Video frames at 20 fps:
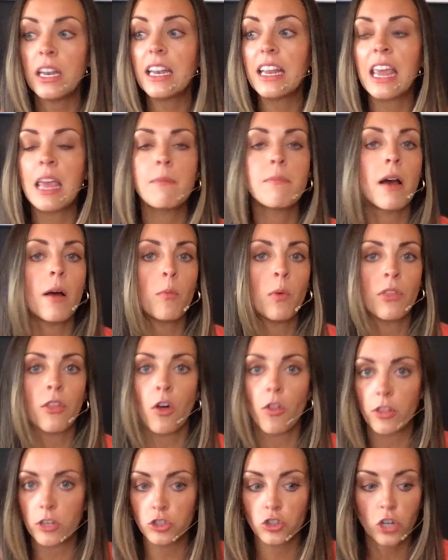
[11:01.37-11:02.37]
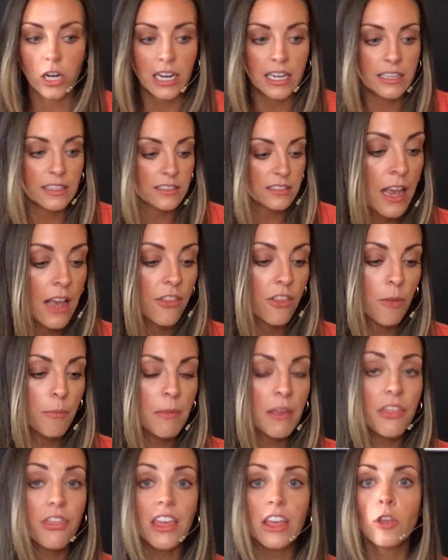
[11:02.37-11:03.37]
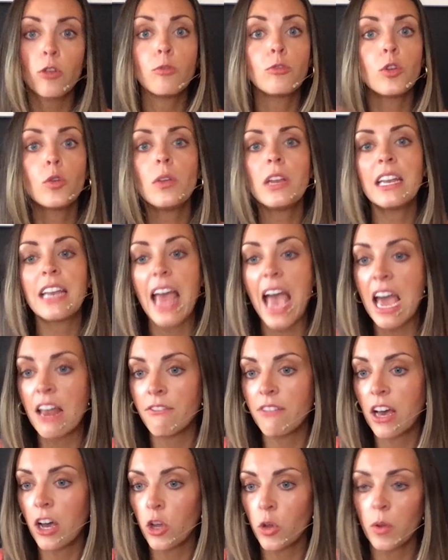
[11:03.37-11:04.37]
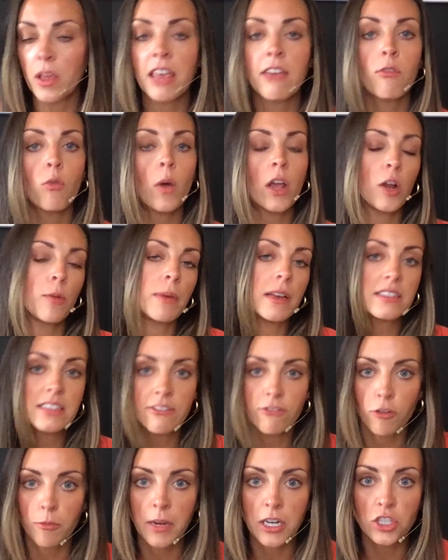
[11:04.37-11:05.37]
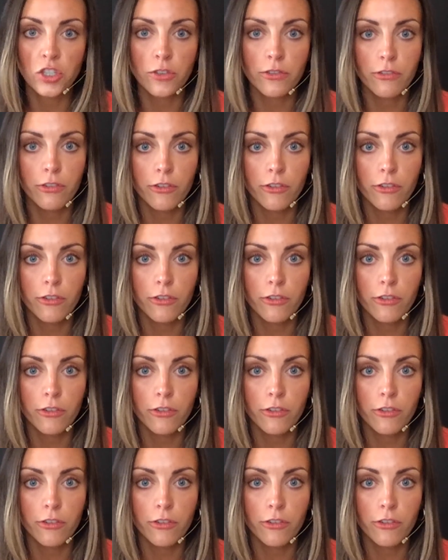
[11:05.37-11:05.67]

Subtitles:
keep up with all the trends, the myth that you do need to add value and give away your best information for